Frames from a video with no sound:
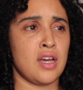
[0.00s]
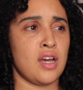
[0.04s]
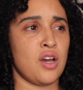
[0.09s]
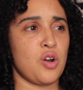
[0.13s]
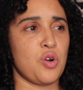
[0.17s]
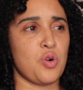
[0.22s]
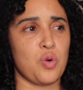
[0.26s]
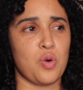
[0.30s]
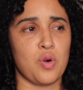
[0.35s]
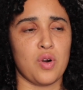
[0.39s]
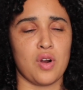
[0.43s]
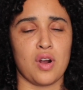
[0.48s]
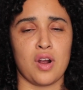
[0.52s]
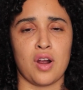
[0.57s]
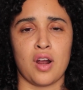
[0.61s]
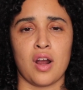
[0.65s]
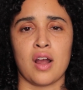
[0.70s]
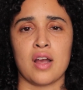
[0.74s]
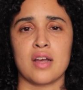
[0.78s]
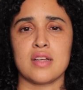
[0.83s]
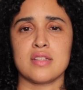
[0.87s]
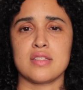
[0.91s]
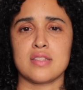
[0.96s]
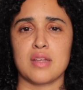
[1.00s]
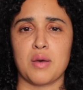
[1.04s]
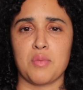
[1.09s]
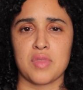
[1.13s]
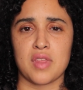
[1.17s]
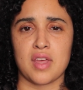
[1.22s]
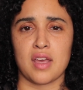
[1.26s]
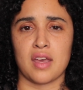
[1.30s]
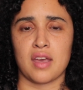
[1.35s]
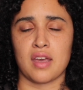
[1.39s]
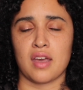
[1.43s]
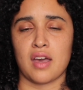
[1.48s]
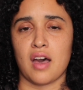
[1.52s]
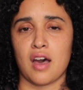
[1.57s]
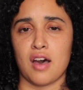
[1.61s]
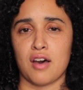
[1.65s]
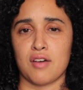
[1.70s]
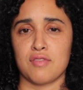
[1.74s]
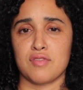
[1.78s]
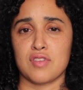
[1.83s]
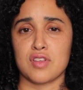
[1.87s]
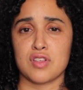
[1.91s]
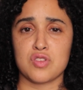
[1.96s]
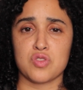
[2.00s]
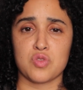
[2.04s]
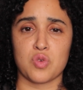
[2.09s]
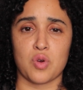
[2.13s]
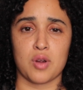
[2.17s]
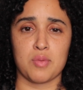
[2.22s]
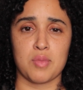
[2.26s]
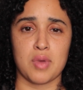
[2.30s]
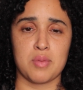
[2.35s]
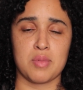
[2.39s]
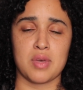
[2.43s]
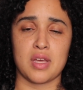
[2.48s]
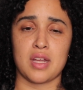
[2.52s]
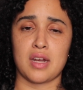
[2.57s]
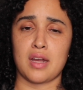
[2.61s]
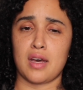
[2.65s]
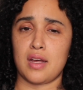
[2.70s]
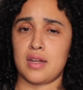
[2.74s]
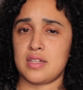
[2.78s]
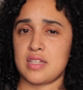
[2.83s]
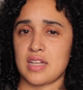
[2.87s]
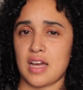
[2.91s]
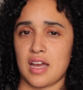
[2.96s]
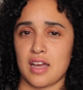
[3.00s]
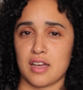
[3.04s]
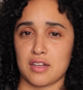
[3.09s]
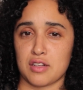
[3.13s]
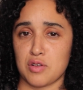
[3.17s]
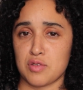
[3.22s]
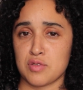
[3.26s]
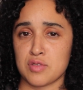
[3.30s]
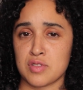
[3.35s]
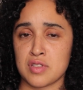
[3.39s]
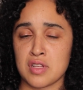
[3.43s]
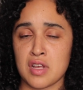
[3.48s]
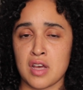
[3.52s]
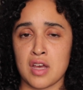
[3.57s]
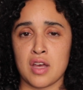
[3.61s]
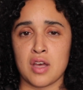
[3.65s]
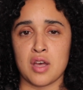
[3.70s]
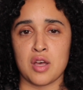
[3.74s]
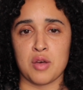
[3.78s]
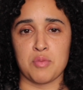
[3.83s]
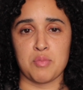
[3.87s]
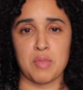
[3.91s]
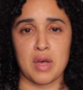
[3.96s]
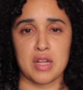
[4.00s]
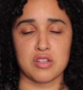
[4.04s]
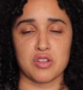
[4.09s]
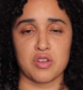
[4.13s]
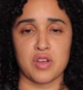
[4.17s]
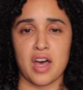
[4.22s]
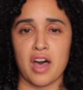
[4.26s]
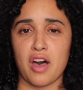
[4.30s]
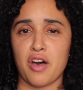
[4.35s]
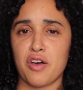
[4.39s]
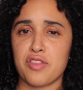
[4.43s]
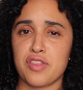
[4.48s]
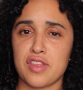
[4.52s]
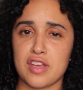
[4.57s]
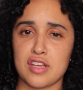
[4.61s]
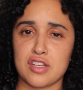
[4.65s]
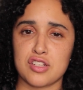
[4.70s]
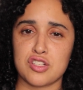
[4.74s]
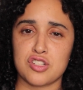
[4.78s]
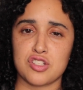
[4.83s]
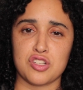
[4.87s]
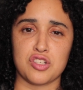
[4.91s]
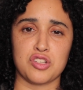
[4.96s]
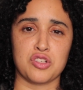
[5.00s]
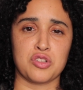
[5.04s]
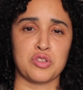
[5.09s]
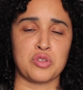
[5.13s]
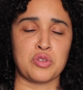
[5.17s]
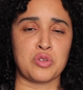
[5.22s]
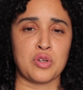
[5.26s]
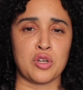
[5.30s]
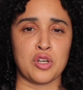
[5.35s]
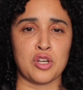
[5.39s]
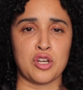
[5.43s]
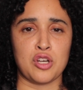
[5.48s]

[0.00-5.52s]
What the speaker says: or something of this sort, maybe an undiagnosed mental health issue,